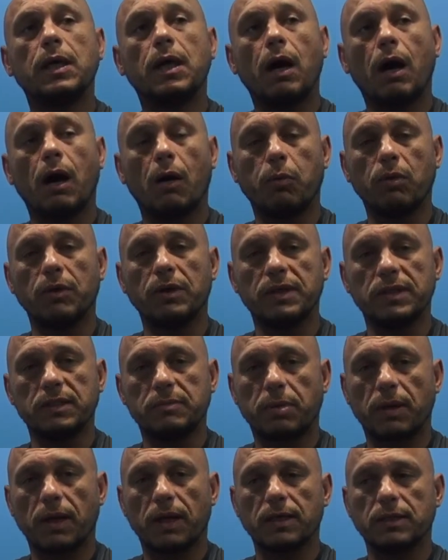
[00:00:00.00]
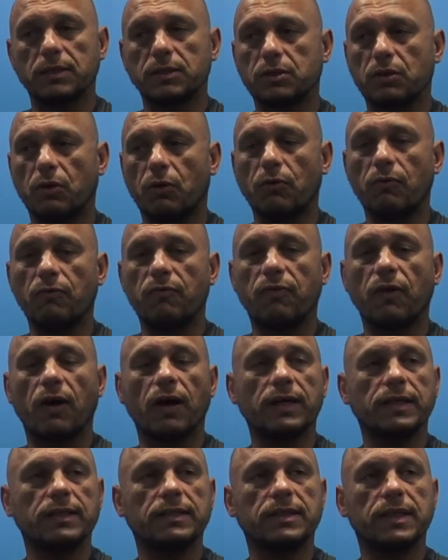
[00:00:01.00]
I want these players all
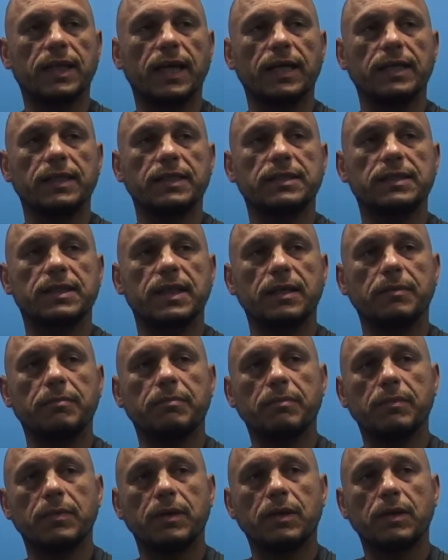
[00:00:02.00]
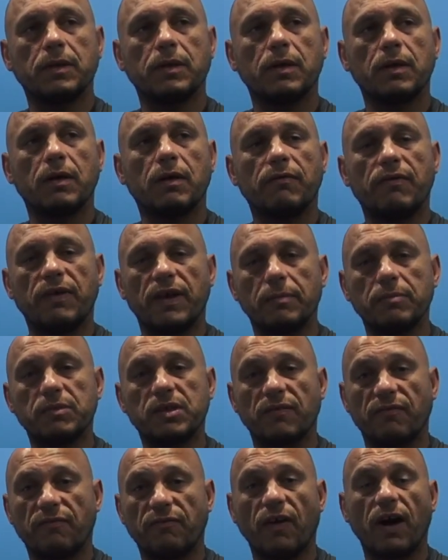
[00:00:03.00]
fighting to get in this team. For them
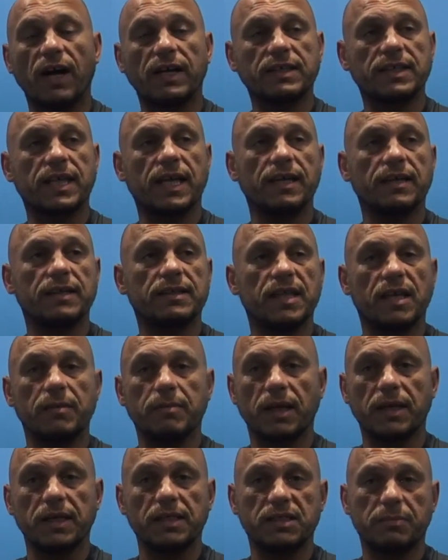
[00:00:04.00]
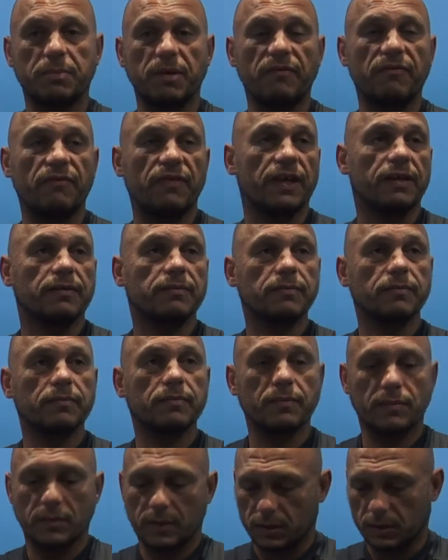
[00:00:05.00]
to fight to get in the team, they need to be fit.
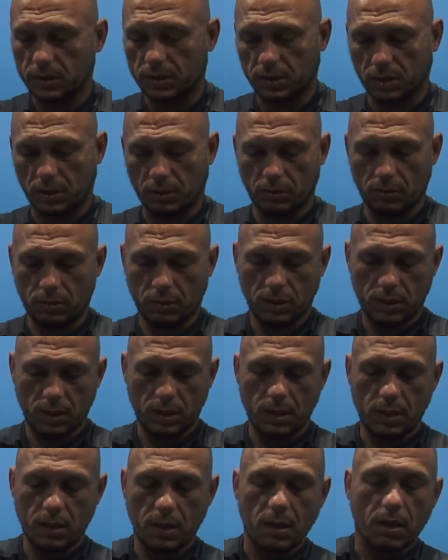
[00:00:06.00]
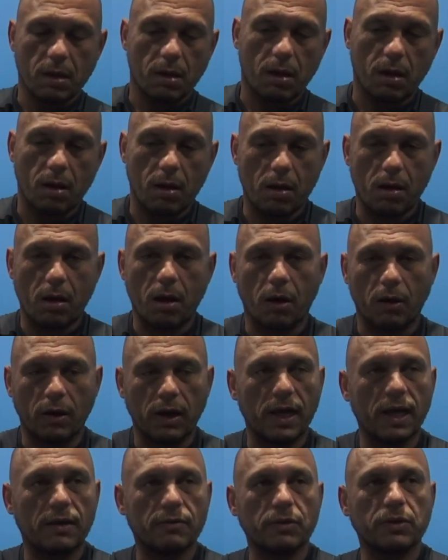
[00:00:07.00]
So I'll
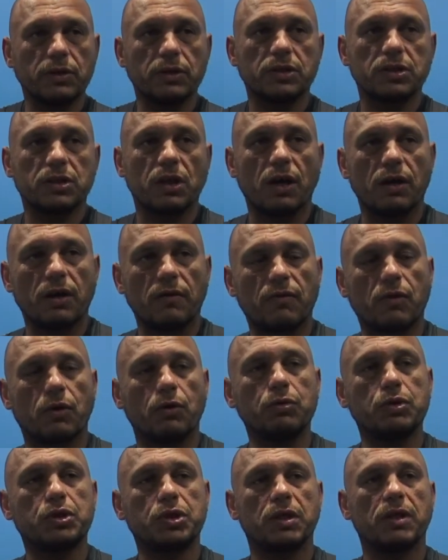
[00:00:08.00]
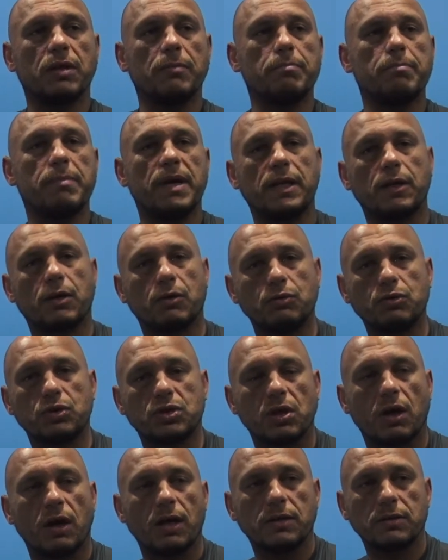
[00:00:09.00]
err on the side of caution and medical
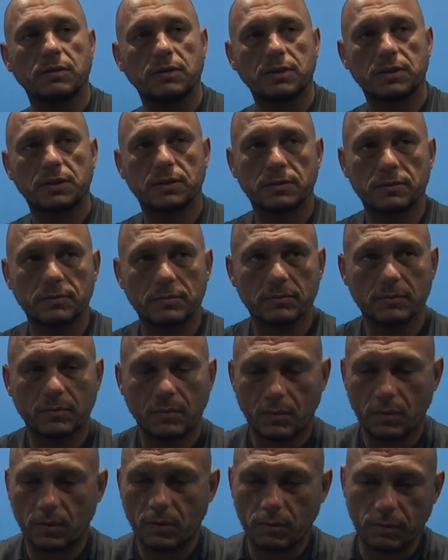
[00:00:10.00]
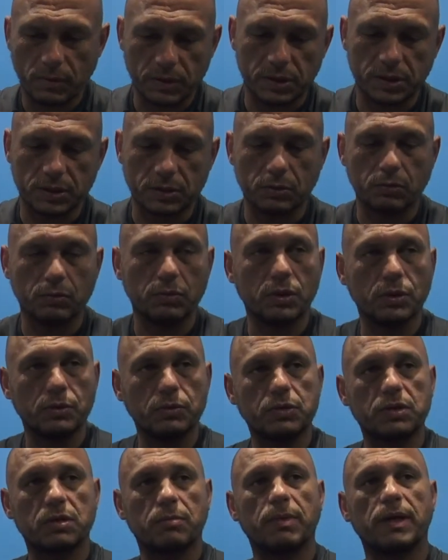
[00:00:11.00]
science, which is all new
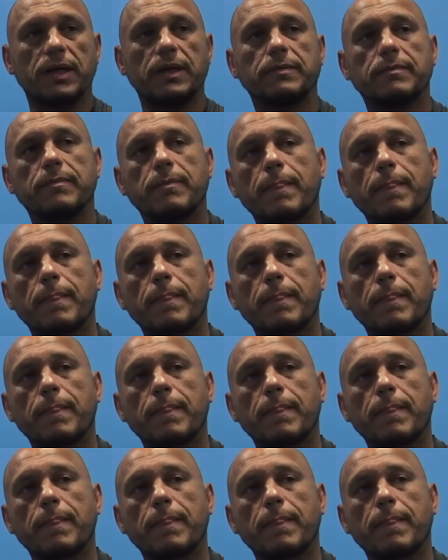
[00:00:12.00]
to me.